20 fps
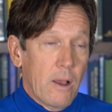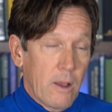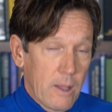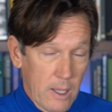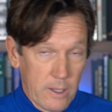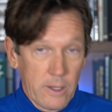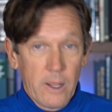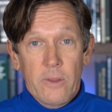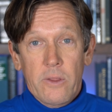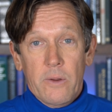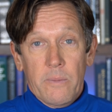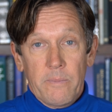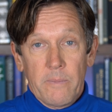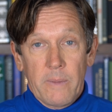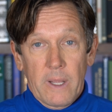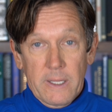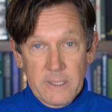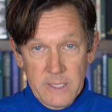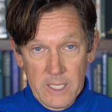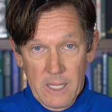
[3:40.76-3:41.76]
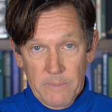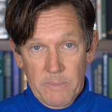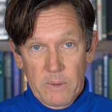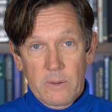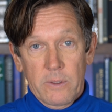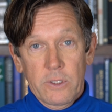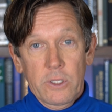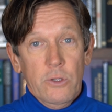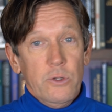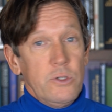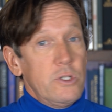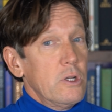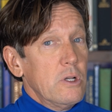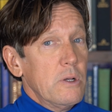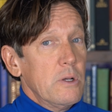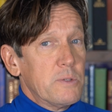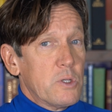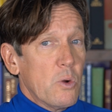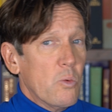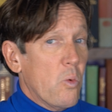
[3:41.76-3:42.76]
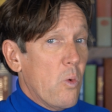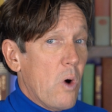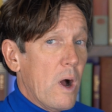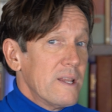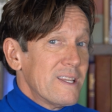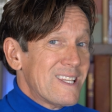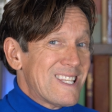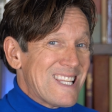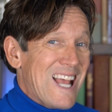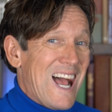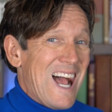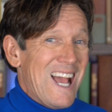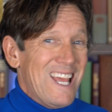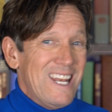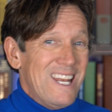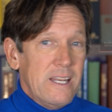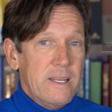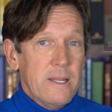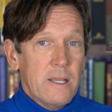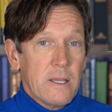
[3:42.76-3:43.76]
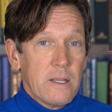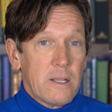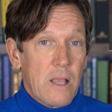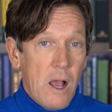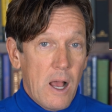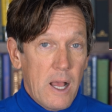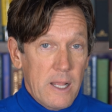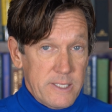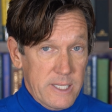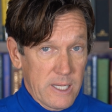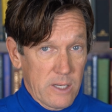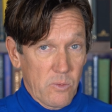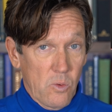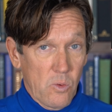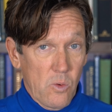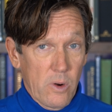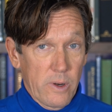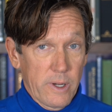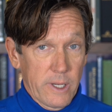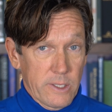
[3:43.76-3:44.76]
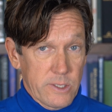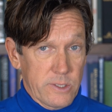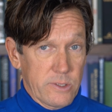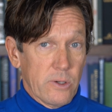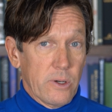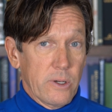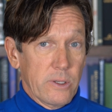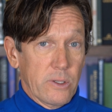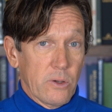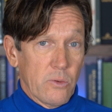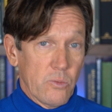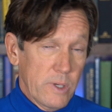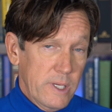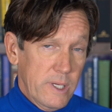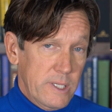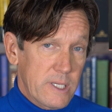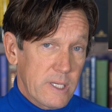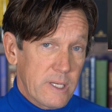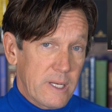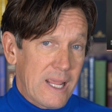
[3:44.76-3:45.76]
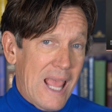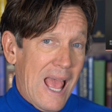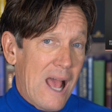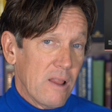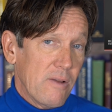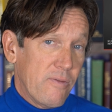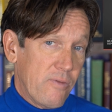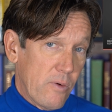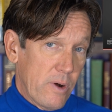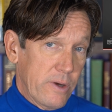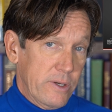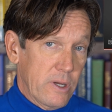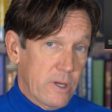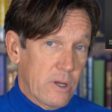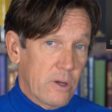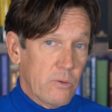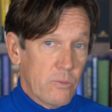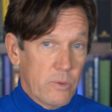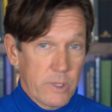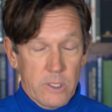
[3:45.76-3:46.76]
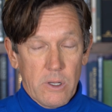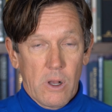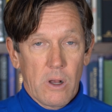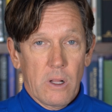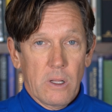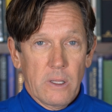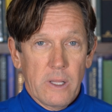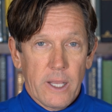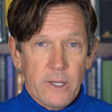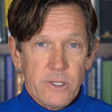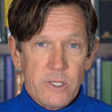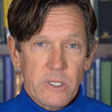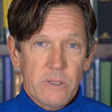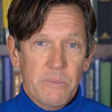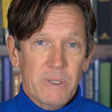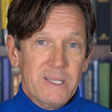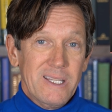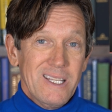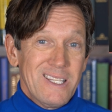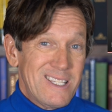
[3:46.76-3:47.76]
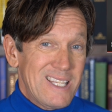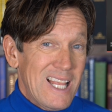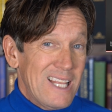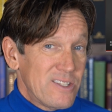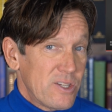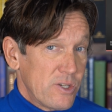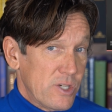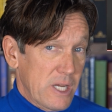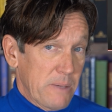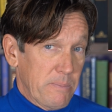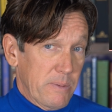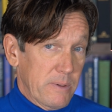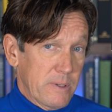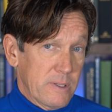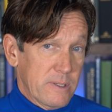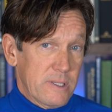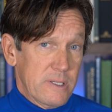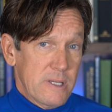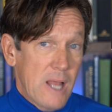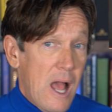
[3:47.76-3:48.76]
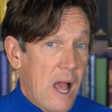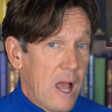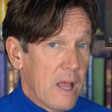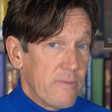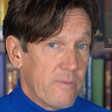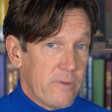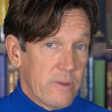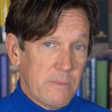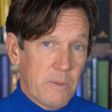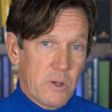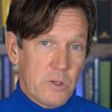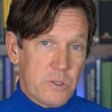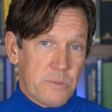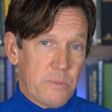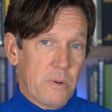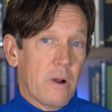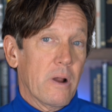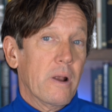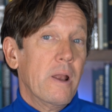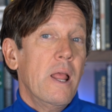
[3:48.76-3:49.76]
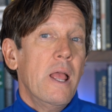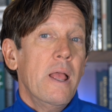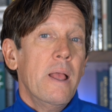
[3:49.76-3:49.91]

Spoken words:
Another example, YouTube's one-sided content warnings during the recent California recall election. But this censorship is not, for the most part,